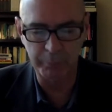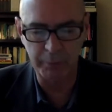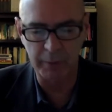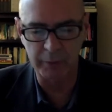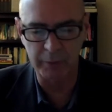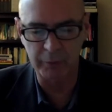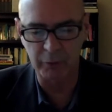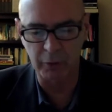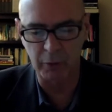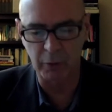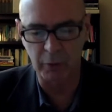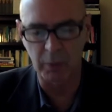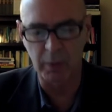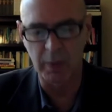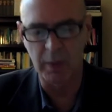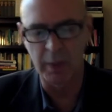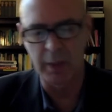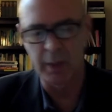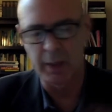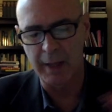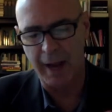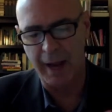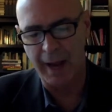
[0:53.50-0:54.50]
So
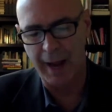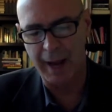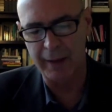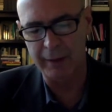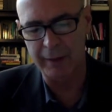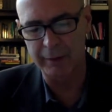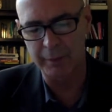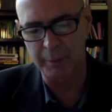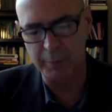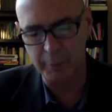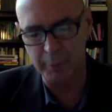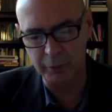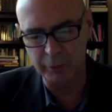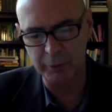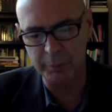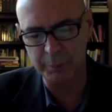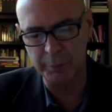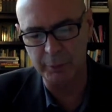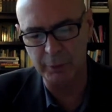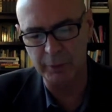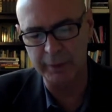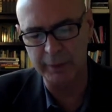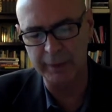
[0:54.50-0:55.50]
the most
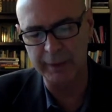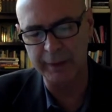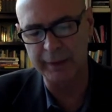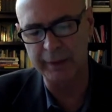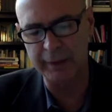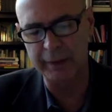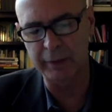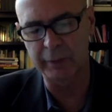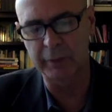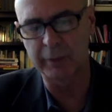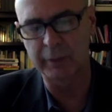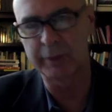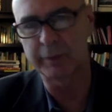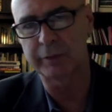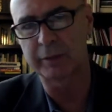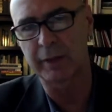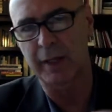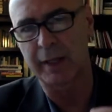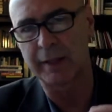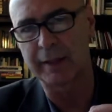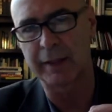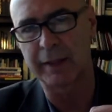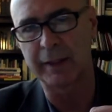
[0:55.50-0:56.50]
important thing here is,
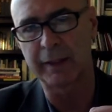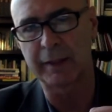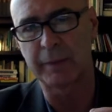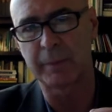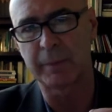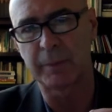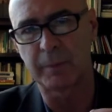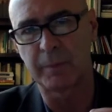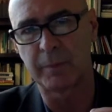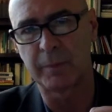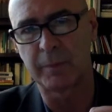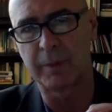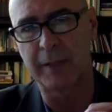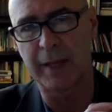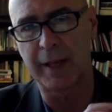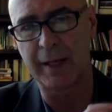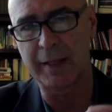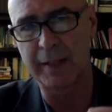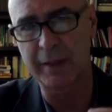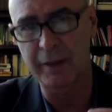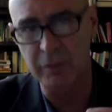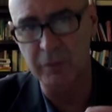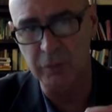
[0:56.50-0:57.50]
I think, the
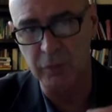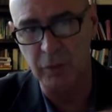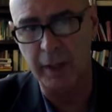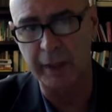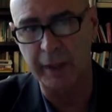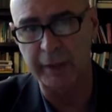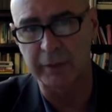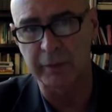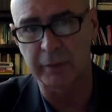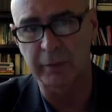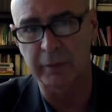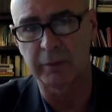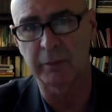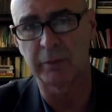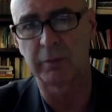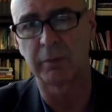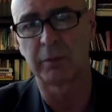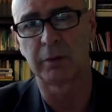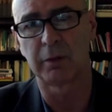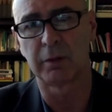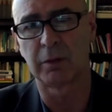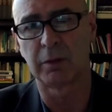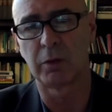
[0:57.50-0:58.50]
idea of right.
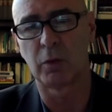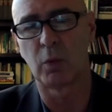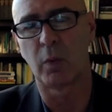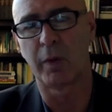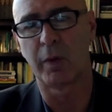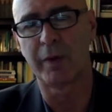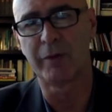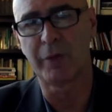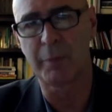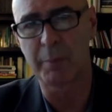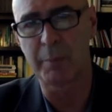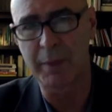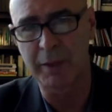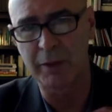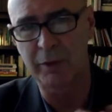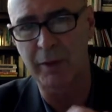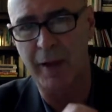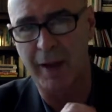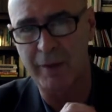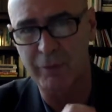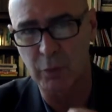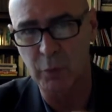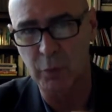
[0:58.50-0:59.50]
What does it mean
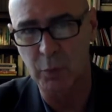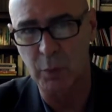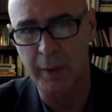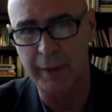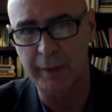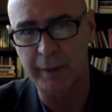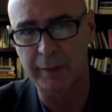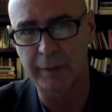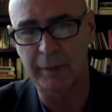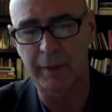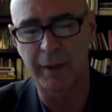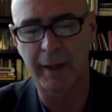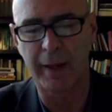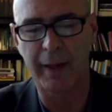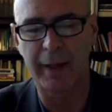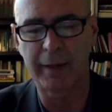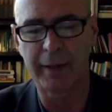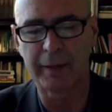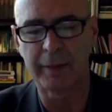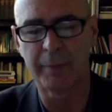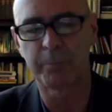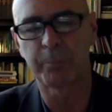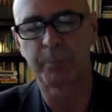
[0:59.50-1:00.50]
to have a right?
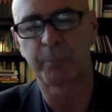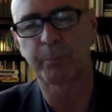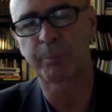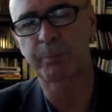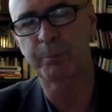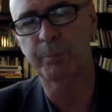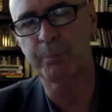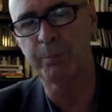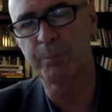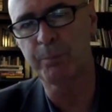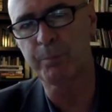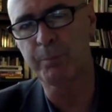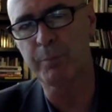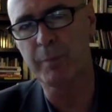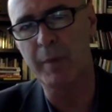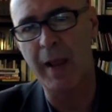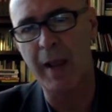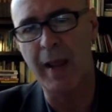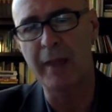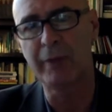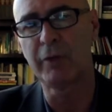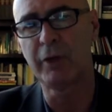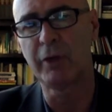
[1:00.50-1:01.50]
And
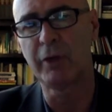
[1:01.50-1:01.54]
as